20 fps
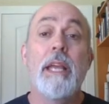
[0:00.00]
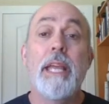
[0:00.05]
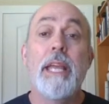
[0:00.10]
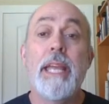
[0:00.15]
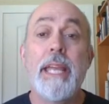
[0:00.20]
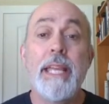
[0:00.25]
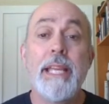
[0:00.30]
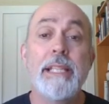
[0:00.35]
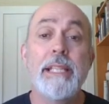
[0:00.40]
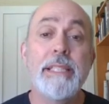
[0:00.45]

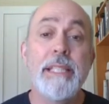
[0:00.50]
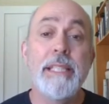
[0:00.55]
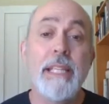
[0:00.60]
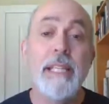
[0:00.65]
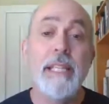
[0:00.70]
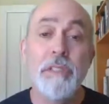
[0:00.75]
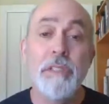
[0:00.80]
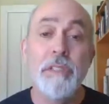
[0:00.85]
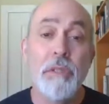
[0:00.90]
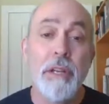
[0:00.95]
Is the
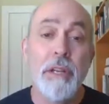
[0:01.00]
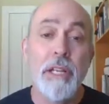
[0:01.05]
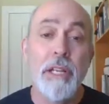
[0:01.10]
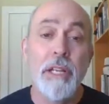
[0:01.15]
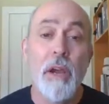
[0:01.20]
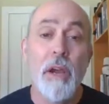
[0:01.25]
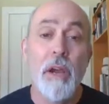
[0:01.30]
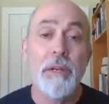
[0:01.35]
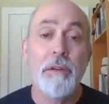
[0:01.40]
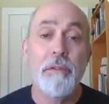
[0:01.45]
inventory
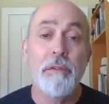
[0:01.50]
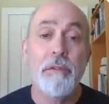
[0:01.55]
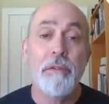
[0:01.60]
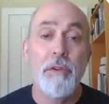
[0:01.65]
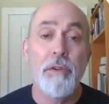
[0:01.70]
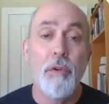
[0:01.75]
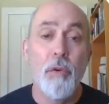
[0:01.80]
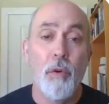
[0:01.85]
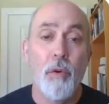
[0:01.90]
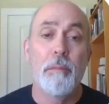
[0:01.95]
going to
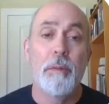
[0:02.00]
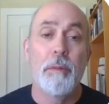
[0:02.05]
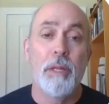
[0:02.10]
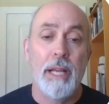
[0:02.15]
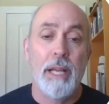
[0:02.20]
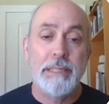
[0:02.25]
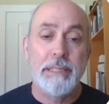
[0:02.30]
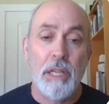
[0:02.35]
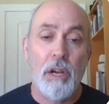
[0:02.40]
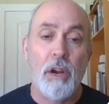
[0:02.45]

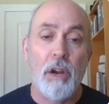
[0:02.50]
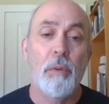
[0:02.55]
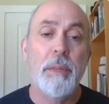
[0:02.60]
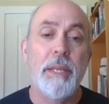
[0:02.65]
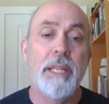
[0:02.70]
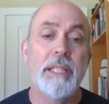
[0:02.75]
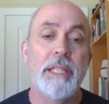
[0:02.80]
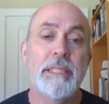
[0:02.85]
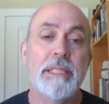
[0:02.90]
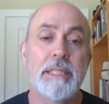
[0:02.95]
normalize? Are we
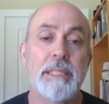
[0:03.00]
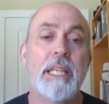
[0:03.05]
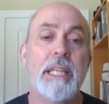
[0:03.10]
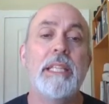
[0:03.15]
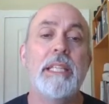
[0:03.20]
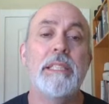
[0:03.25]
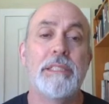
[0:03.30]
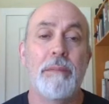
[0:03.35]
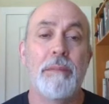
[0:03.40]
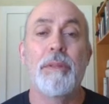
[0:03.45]
going to
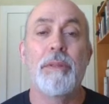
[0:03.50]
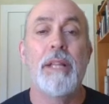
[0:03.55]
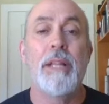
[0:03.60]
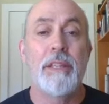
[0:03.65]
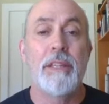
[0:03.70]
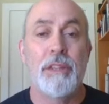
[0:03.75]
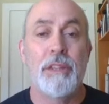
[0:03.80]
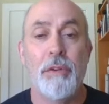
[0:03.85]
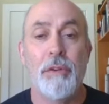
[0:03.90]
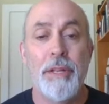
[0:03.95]
see something
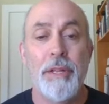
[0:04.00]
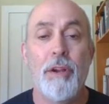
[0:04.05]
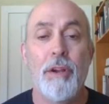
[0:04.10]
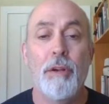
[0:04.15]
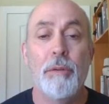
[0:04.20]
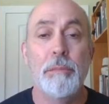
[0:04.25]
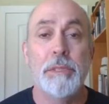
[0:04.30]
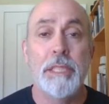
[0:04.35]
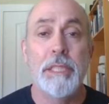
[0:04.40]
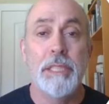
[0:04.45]
like 30
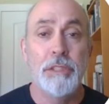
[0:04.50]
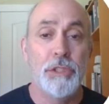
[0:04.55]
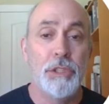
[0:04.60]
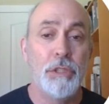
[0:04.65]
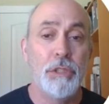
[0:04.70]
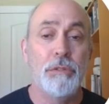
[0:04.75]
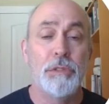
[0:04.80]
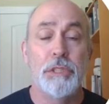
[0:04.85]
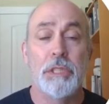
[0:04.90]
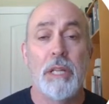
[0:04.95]
homes in
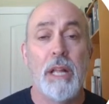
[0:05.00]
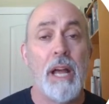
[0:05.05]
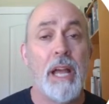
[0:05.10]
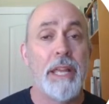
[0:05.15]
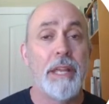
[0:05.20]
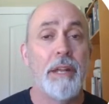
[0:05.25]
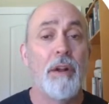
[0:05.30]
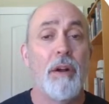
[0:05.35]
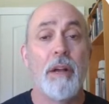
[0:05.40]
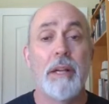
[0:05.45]
June, July,
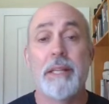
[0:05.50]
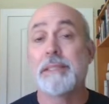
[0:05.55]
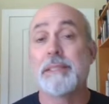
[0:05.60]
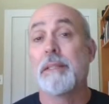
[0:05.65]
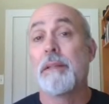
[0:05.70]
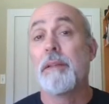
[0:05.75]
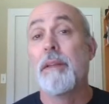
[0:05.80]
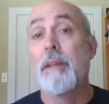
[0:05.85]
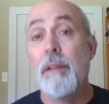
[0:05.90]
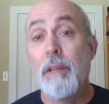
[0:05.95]
and August?
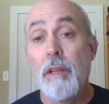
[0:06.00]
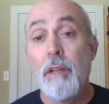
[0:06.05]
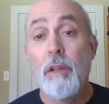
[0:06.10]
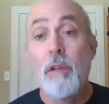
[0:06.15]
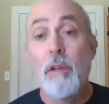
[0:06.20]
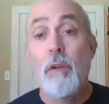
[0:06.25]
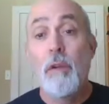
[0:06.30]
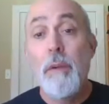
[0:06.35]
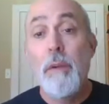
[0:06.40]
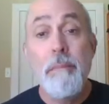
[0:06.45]

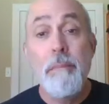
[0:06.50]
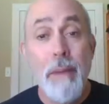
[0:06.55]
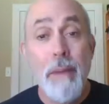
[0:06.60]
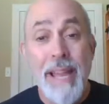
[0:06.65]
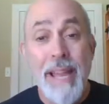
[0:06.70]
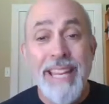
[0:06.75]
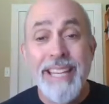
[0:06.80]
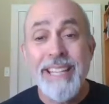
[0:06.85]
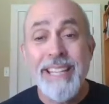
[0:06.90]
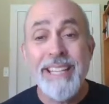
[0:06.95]
We
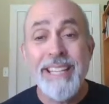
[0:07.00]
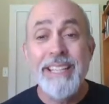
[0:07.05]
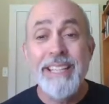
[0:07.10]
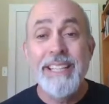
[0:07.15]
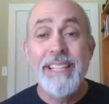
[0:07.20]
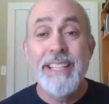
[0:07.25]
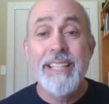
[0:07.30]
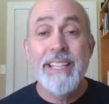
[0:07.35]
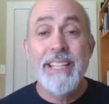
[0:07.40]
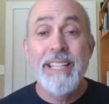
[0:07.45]
might.
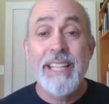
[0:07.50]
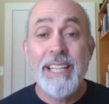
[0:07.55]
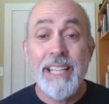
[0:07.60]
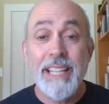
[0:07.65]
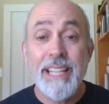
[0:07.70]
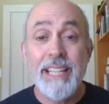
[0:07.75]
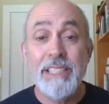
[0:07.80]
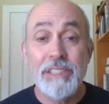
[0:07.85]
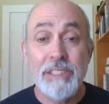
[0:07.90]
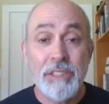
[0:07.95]

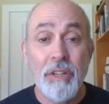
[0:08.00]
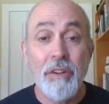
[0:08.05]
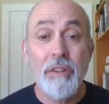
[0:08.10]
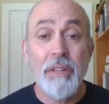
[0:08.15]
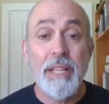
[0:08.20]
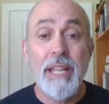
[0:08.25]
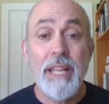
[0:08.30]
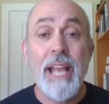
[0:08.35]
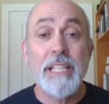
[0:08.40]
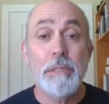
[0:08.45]
It
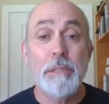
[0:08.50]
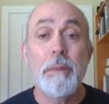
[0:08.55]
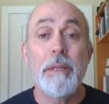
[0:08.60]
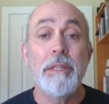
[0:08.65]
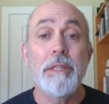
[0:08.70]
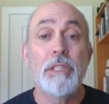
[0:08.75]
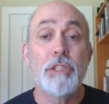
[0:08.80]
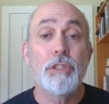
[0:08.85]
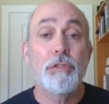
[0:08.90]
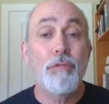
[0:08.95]
certainly has
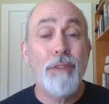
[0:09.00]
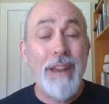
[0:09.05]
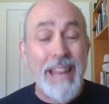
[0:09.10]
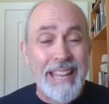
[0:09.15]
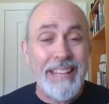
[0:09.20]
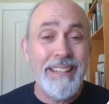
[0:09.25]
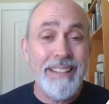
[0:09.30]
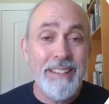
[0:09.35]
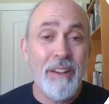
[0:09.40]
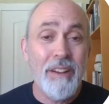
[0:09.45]
been the
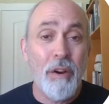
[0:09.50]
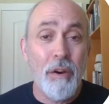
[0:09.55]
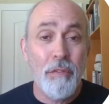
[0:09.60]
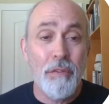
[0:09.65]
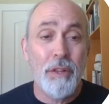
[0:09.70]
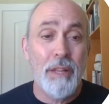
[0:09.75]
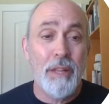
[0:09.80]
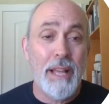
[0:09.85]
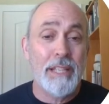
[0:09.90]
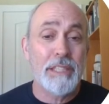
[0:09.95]
trend over
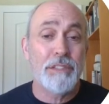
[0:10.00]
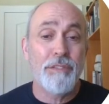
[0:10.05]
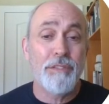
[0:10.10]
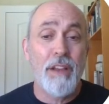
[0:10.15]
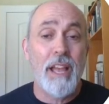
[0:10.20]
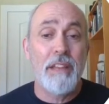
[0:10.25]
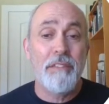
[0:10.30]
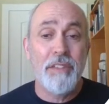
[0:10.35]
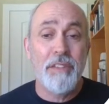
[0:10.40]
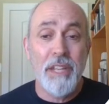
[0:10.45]
the last
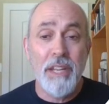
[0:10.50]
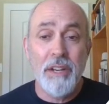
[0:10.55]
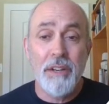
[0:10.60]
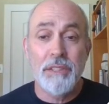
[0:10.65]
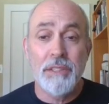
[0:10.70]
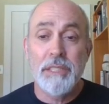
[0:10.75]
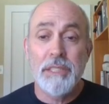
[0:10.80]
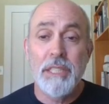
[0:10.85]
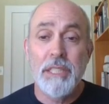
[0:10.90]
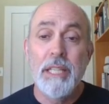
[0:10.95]
5
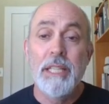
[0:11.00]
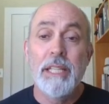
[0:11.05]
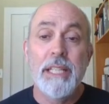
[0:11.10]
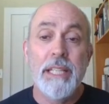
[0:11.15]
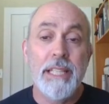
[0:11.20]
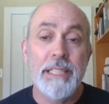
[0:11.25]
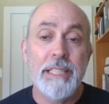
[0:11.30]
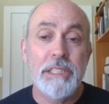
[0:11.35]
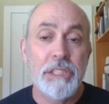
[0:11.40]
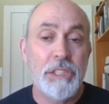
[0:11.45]
years.
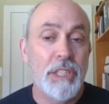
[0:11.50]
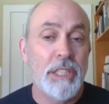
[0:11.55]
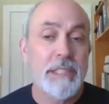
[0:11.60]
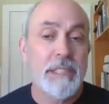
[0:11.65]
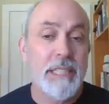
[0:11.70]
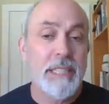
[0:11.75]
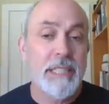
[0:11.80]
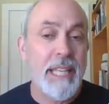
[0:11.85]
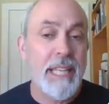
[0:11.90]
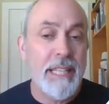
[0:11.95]
It's
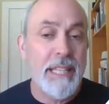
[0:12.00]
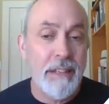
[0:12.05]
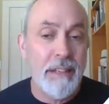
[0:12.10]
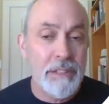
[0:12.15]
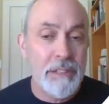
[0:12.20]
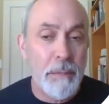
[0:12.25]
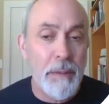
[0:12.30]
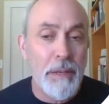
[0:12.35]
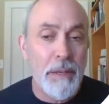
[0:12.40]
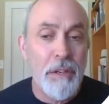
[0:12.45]
just
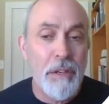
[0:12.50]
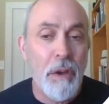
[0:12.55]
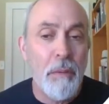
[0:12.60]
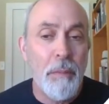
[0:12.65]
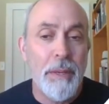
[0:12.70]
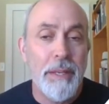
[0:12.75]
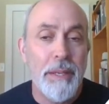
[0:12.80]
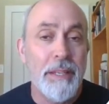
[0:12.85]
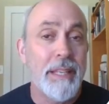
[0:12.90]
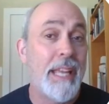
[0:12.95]
there's been no
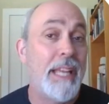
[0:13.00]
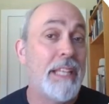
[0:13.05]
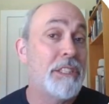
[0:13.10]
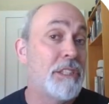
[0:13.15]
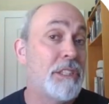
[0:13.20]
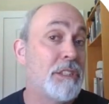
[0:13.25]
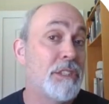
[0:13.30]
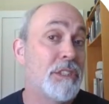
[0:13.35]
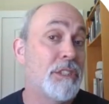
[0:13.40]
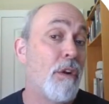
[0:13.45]

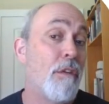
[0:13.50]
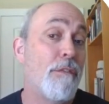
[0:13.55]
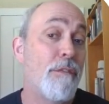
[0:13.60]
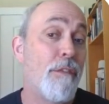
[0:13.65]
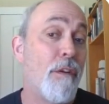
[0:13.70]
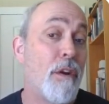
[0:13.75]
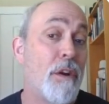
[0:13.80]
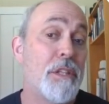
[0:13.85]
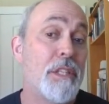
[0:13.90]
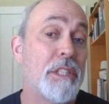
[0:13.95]
indication so
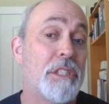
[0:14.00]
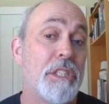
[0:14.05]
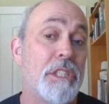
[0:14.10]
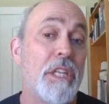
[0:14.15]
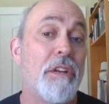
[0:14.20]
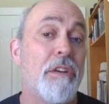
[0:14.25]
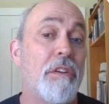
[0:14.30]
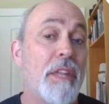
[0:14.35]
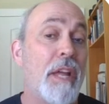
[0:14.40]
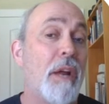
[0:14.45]
far this
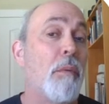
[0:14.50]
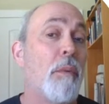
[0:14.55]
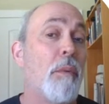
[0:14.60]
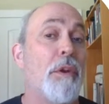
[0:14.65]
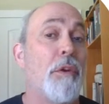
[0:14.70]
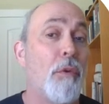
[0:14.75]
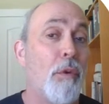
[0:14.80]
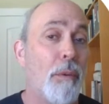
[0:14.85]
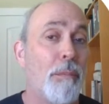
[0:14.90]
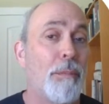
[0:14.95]
year that we're
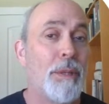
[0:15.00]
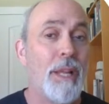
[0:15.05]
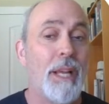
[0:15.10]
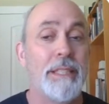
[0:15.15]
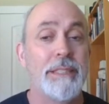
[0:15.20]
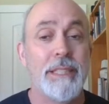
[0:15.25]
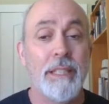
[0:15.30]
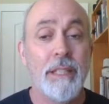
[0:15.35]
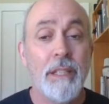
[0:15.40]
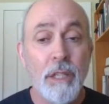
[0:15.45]

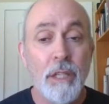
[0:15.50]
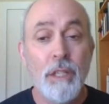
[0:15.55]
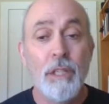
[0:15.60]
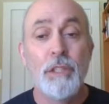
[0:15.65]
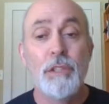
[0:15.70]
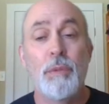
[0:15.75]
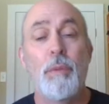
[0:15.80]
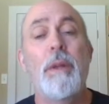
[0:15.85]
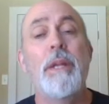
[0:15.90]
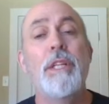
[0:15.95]
normalizing.
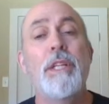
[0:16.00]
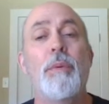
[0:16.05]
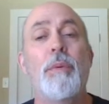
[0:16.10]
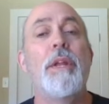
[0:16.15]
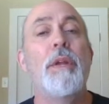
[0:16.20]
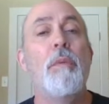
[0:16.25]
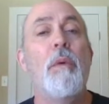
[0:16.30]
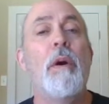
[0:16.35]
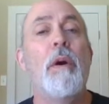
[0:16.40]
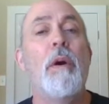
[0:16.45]

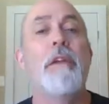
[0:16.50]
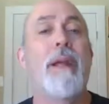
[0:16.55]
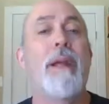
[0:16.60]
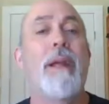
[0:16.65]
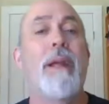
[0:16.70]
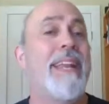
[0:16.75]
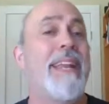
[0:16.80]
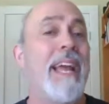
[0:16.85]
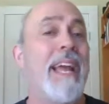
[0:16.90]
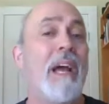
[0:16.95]
2021
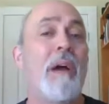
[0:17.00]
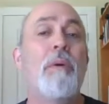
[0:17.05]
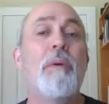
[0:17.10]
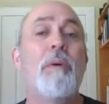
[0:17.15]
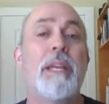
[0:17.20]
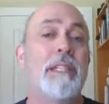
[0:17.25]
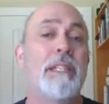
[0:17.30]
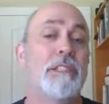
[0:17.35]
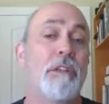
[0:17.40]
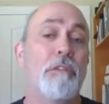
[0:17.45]
right now
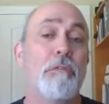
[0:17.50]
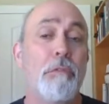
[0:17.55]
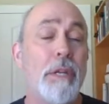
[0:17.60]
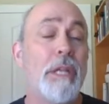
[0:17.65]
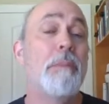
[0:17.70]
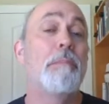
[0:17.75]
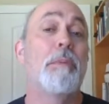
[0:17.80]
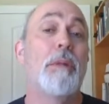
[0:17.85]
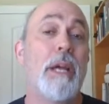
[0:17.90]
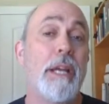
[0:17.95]
is a
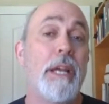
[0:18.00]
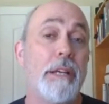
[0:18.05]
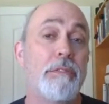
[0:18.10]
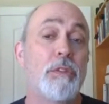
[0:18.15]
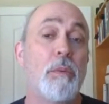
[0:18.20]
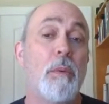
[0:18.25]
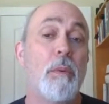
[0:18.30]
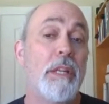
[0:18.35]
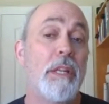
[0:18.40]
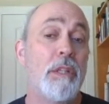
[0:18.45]
replay of
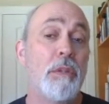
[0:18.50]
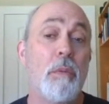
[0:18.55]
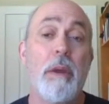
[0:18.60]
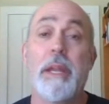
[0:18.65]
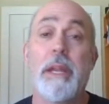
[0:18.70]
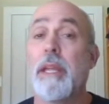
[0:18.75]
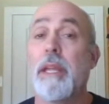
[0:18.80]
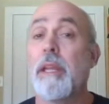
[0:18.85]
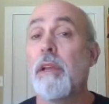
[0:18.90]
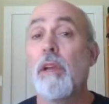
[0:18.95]

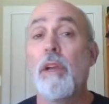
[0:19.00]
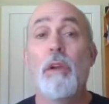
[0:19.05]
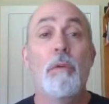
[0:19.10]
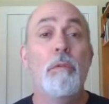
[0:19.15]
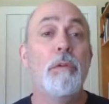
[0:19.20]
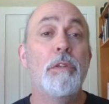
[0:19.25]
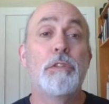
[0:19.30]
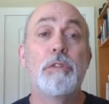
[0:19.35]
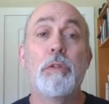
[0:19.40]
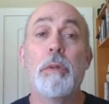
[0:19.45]
2020,
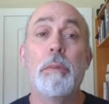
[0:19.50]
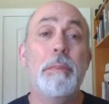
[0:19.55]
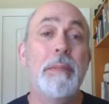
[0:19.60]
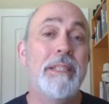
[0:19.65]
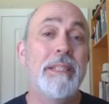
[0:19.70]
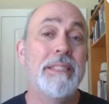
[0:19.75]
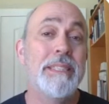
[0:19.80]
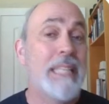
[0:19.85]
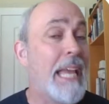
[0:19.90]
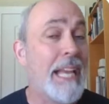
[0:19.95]
which would be
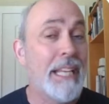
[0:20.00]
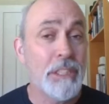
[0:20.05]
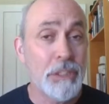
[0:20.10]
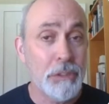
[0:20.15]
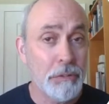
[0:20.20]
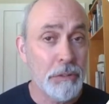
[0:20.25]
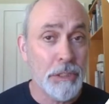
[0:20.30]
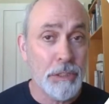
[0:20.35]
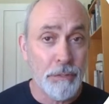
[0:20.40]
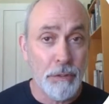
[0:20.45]

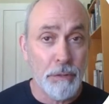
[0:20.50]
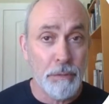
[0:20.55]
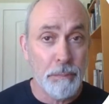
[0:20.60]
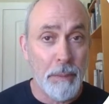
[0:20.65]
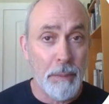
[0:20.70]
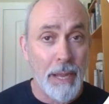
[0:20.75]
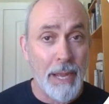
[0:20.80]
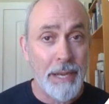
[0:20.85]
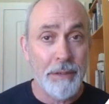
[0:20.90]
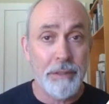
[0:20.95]
disastrous for
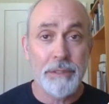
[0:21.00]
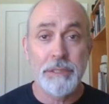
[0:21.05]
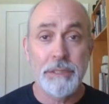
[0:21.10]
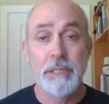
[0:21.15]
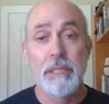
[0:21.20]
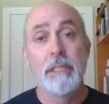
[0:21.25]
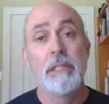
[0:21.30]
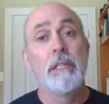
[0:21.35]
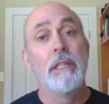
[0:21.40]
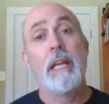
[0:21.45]
buyers
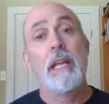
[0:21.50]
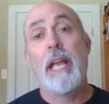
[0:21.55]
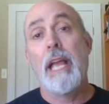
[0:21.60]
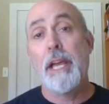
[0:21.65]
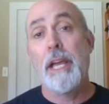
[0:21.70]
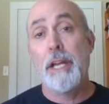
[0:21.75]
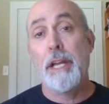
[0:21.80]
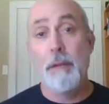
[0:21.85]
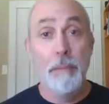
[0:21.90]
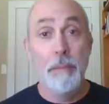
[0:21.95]

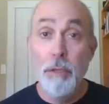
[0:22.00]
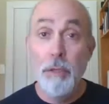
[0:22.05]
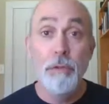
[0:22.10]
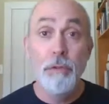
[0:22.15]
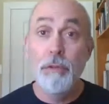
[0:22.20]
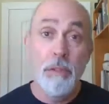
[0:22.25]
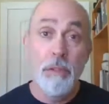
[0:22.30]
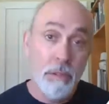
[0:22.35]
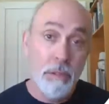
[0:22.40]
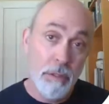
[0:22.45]
and a
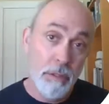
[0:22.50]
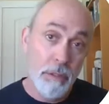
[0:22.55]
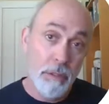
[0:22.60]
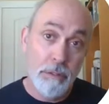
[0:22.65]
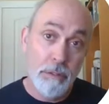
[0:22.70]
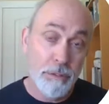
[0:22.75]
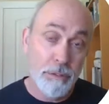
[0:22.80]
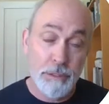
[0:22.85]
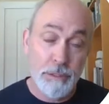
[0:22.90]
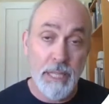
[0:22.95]
boon
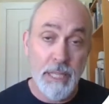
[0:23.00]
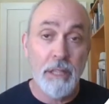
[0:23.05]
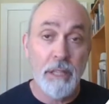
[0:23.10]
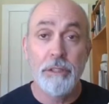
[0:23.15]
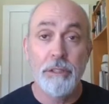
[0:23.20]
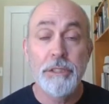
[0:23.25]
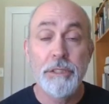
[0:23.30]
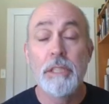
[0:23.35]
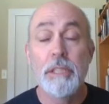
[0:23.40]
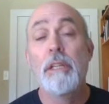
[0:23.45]
for
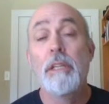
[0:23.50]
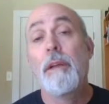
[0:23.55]
sellers.